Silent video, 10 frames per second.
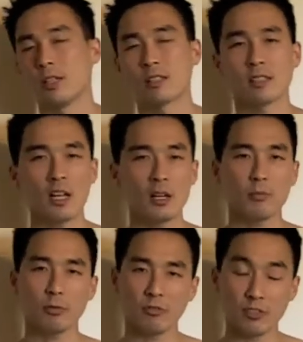It's
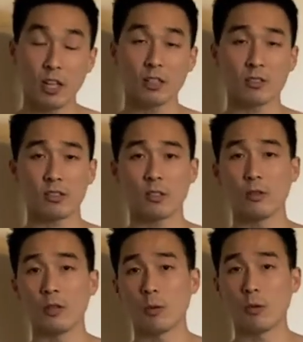not flawless,
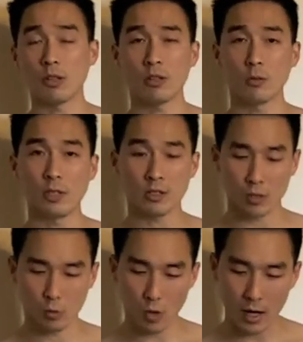though, and one of the
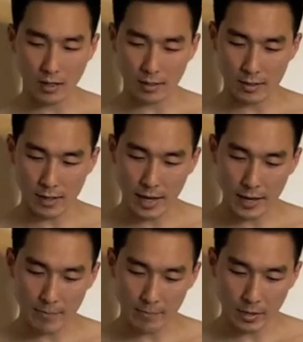reasons why is
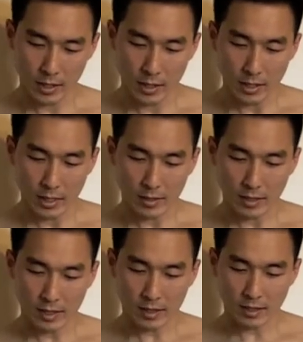that it
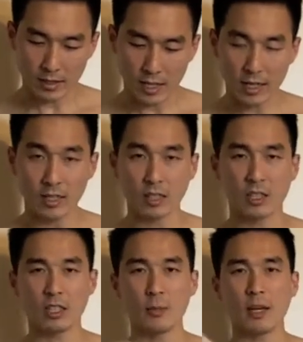does contain a
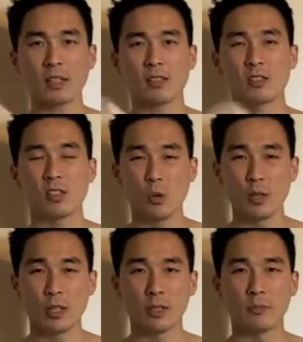good amount of
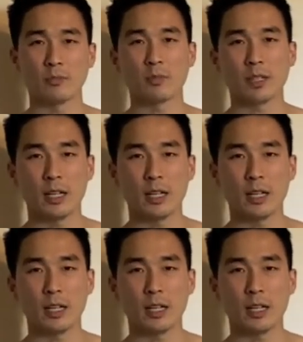sodium.